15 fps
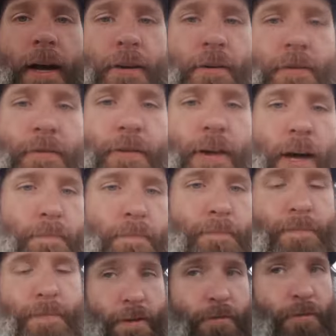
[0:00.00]
still
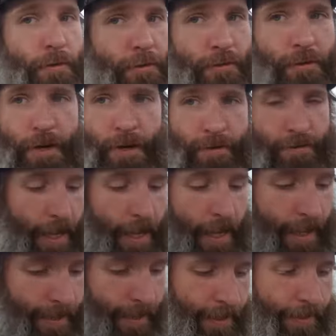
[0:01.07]
burping, but I'm
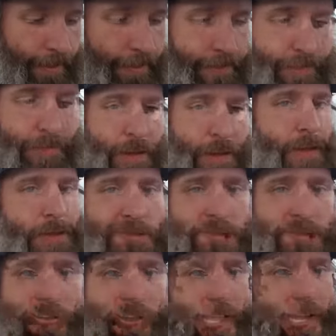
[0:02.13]
going to tell you something.
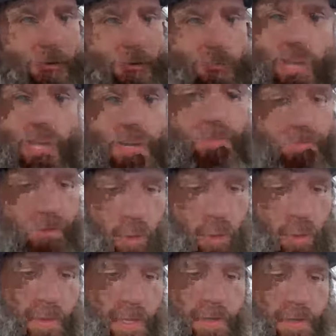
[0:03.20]
As soon as it gets hot in
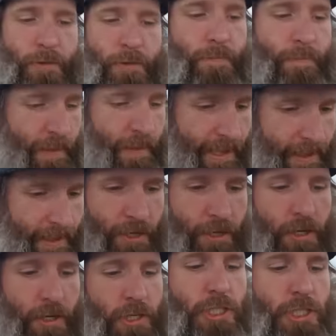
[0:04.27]
there, you
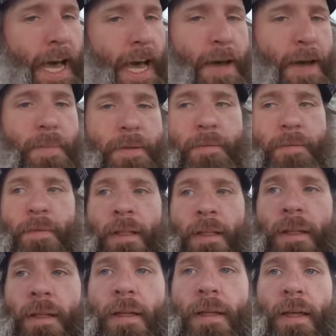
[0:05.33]
let it run a few more
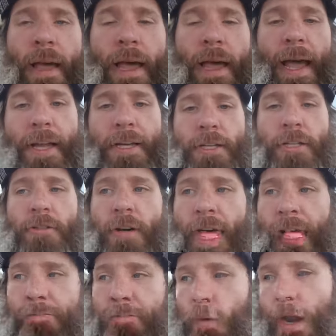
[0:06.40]
minutes, and then
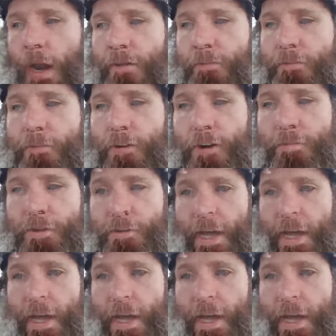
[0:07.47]
you can stop,